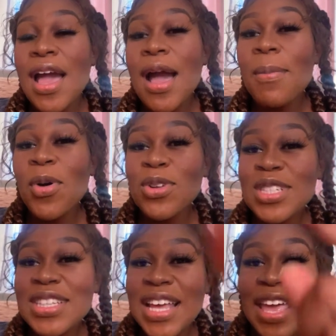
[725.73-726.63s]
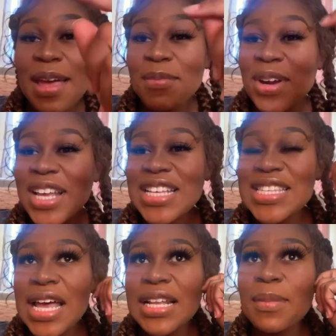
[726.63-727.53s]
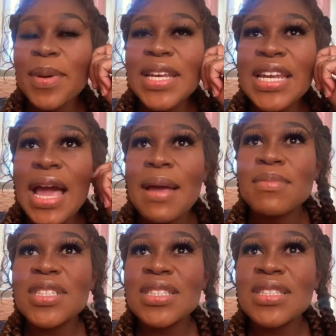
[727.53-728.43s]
I'm holding the camera in a sand, but I'm